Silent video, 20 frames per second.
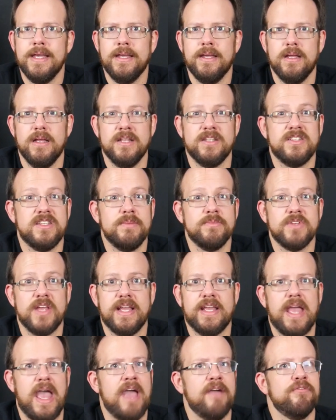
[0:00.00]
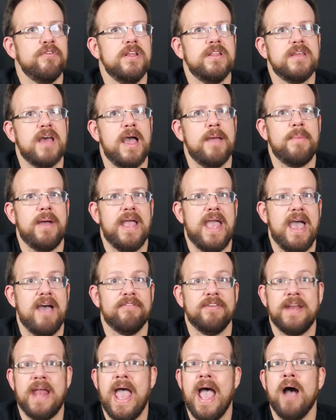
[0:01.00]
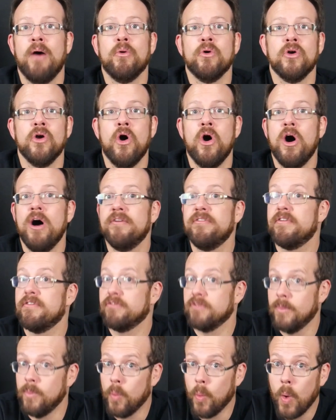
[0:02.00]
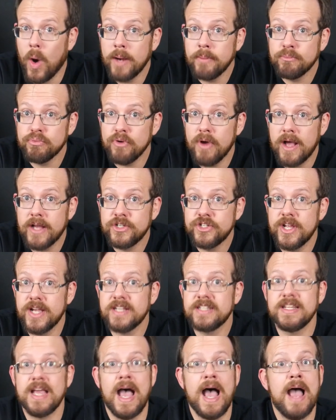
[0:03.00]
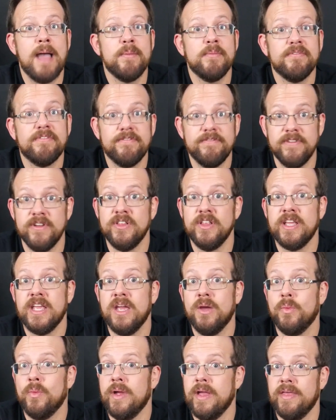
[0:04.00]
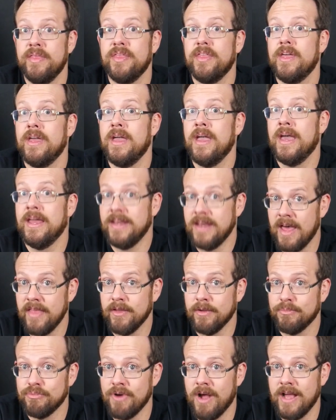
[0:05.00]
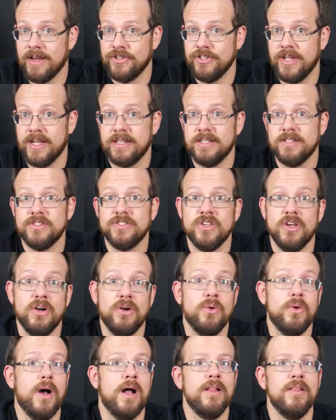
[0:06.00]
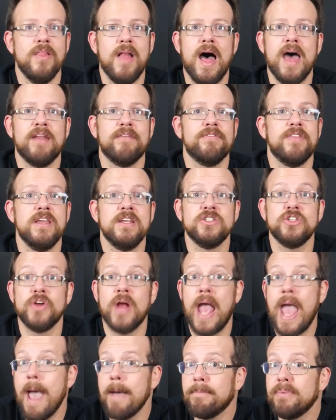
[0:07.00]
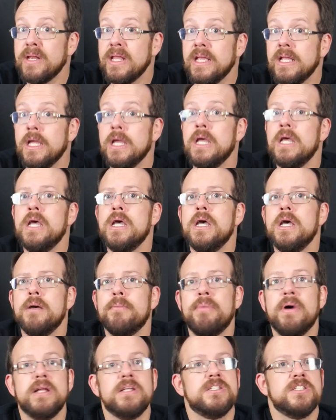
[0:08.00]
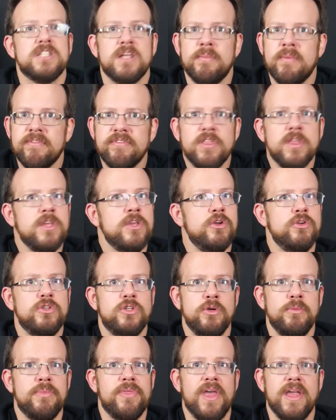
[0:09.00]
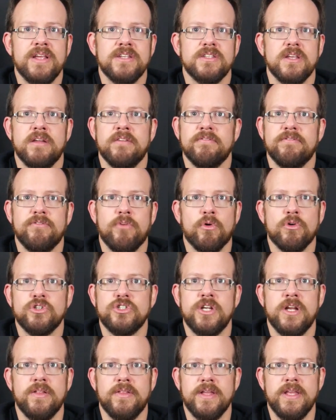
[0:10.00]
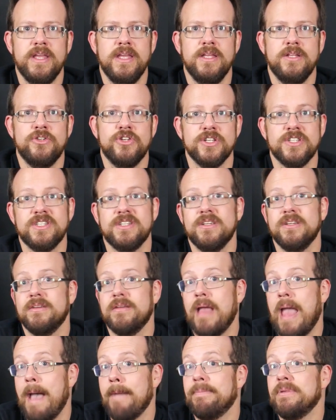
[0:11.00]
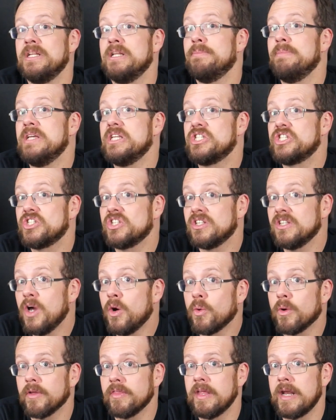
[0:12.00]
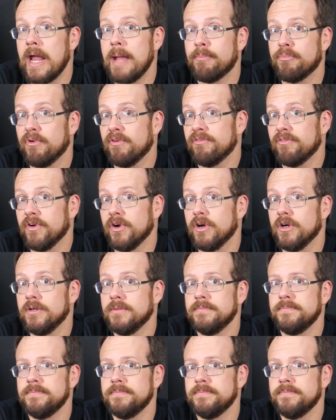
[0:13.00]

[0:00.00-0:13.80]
It seems like every time I have an hour off from one project, I'm filling it with another project. So a lot of things are happening, but some of the YouTube things unfortunately just happened a bit slower than I prefer.